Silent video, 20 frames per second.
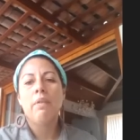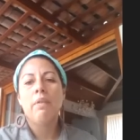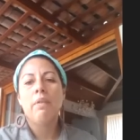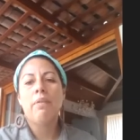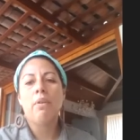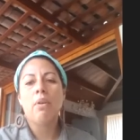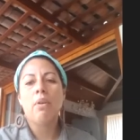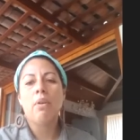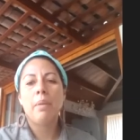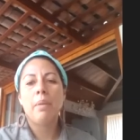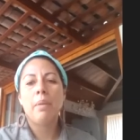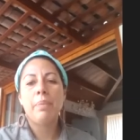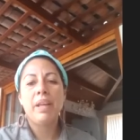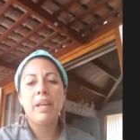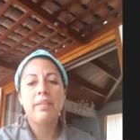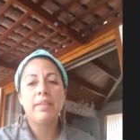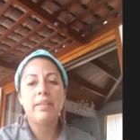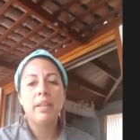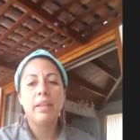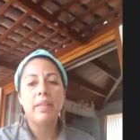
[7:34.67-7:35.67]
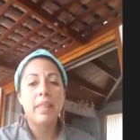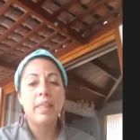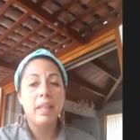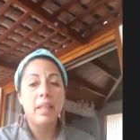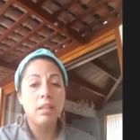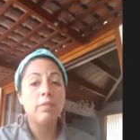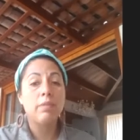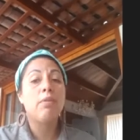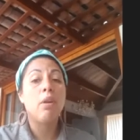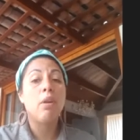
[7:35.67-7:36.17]
for basic
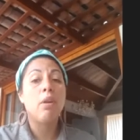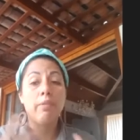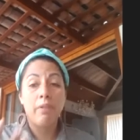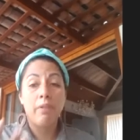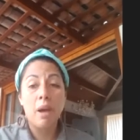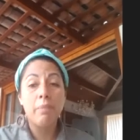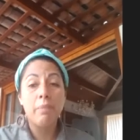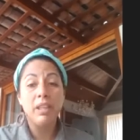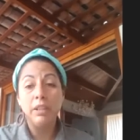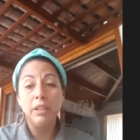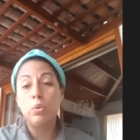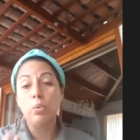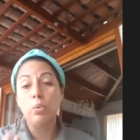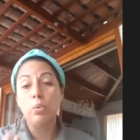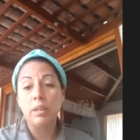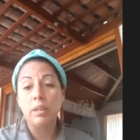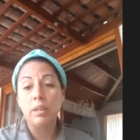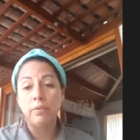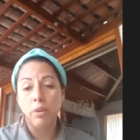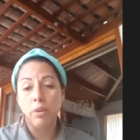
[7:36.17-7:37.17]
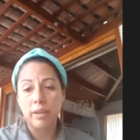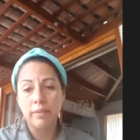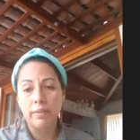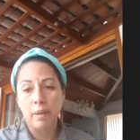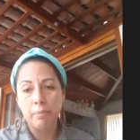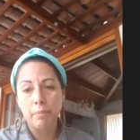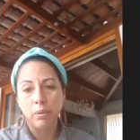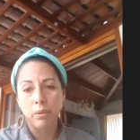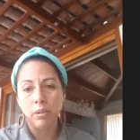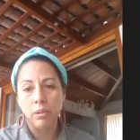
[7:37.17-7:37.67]
things for a family to eat, for
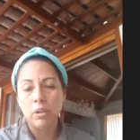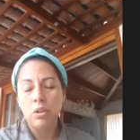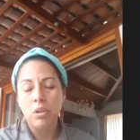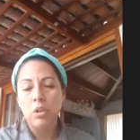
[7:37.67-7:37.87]
example.